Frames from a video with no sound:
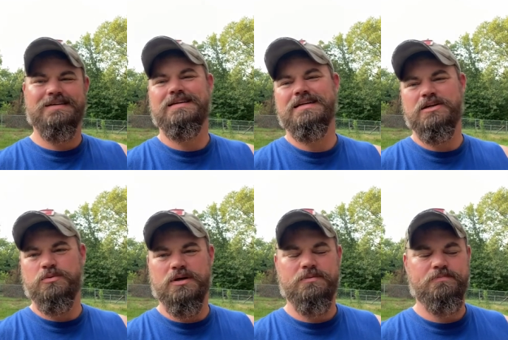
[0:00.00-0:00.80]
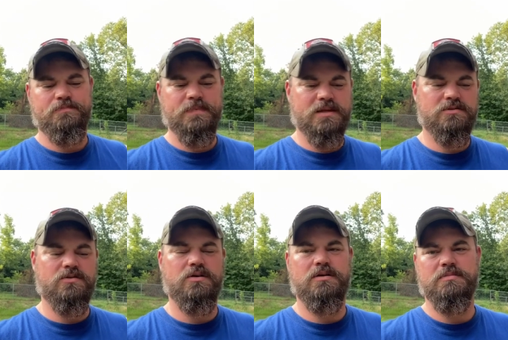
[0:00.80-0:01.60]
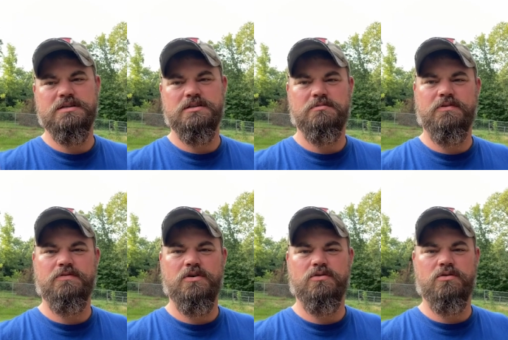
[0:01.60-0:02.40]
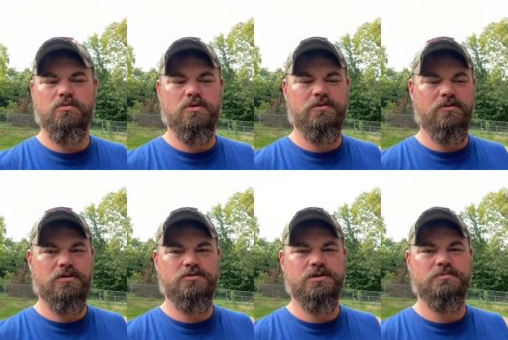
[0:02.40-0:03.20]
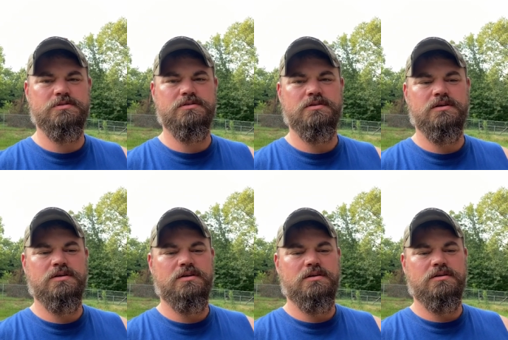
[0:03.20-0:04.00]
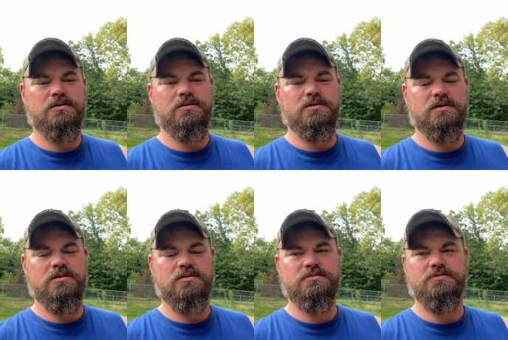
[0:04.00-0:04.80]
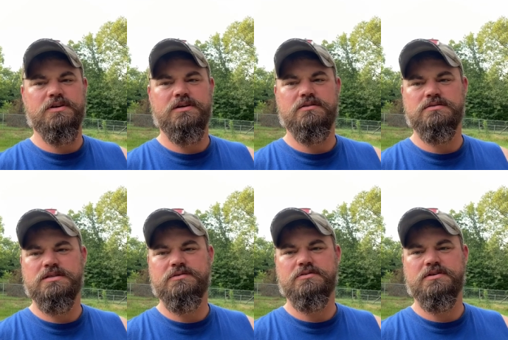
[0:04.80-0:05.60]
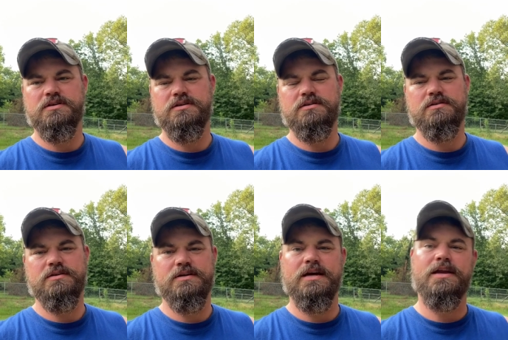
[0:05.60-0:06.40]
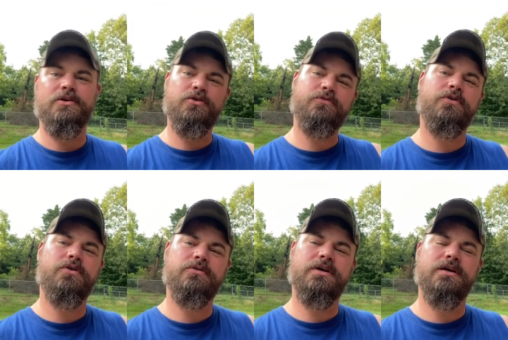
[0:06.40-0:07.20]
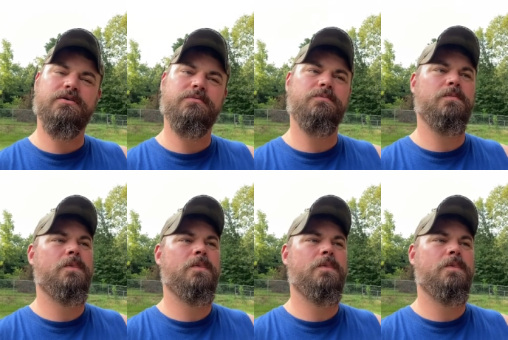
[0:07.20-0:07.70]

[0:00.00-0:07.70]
Anyway, so I messed up my phone on one of our trips. I lost the videos and everything. Got a new phone now.